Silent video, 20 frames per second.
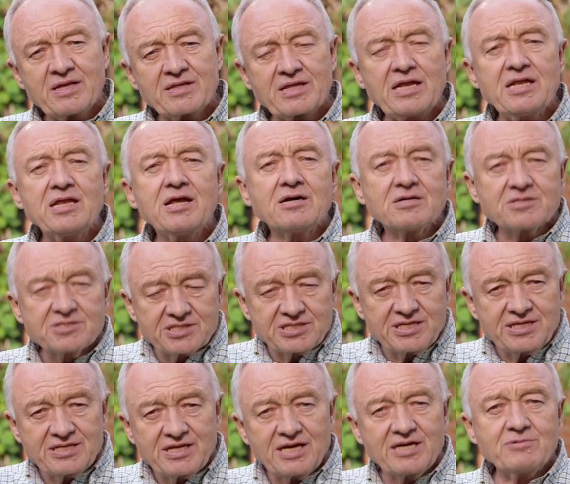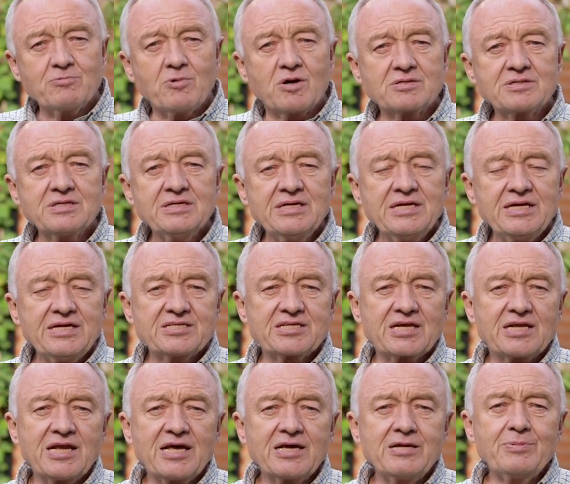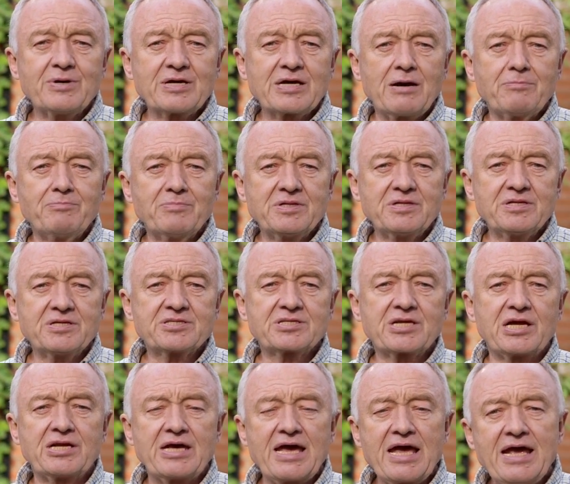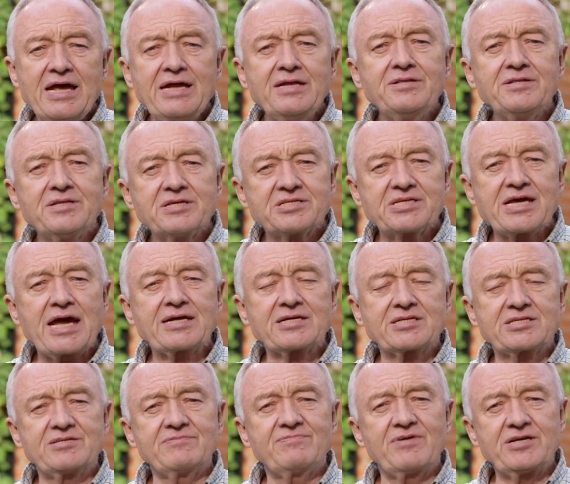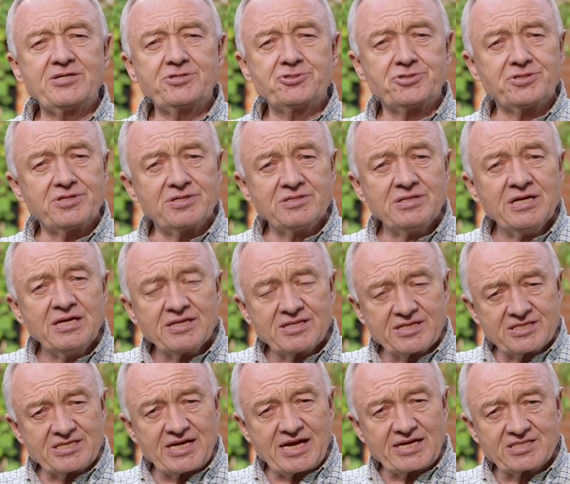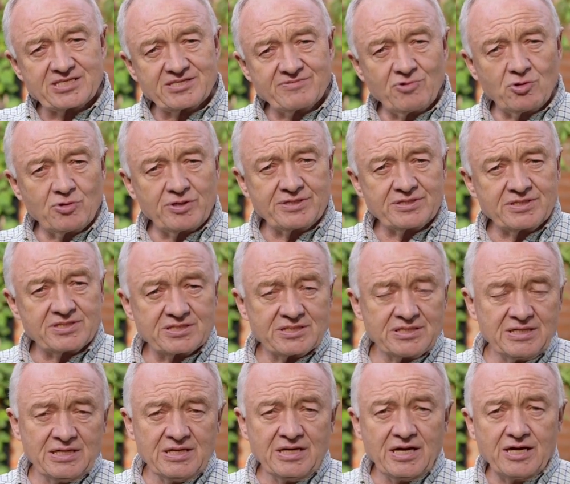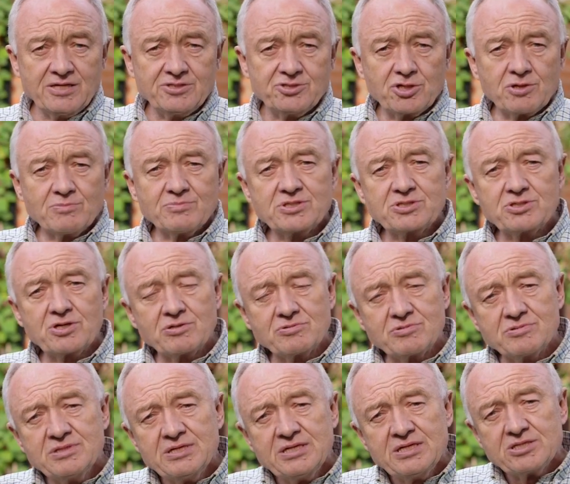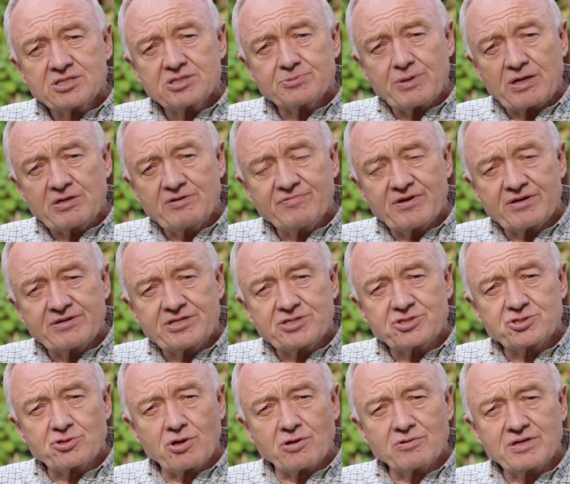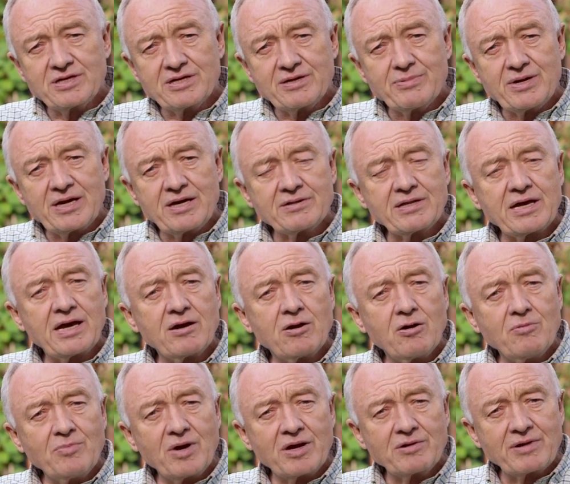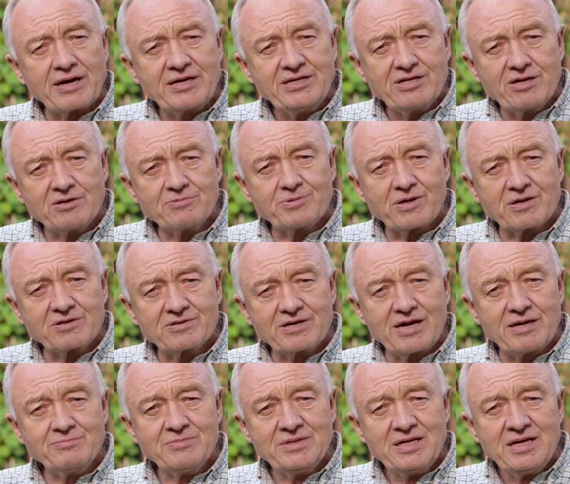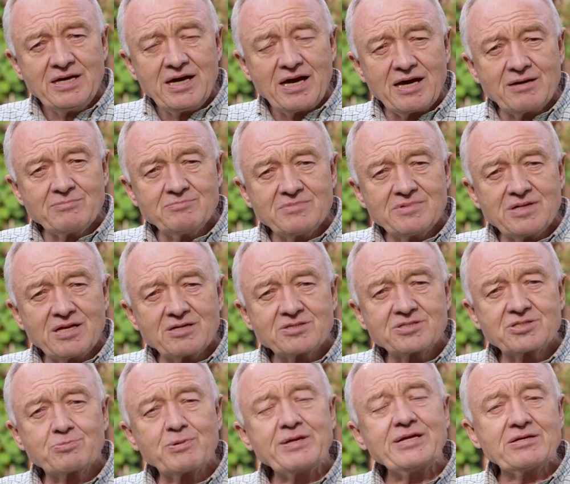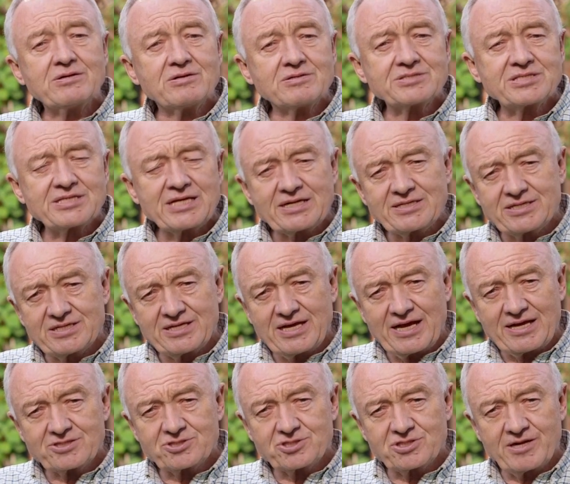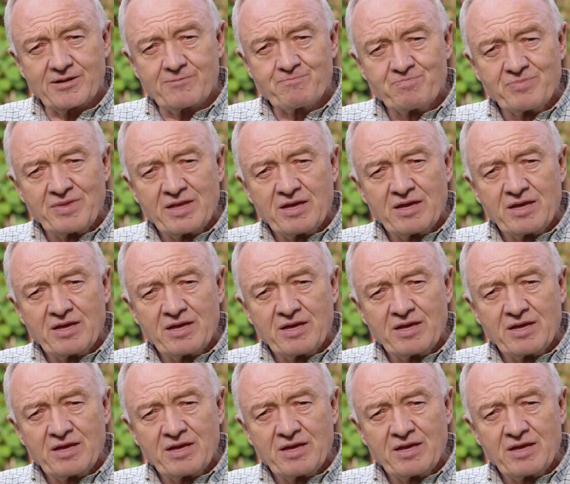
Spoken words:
The last thing they want is a Labour government that's going to end the tax evasion and the tax avoidance. And John McDonnell spoke very strongly about that on my radio programme last week, on Saturday actually.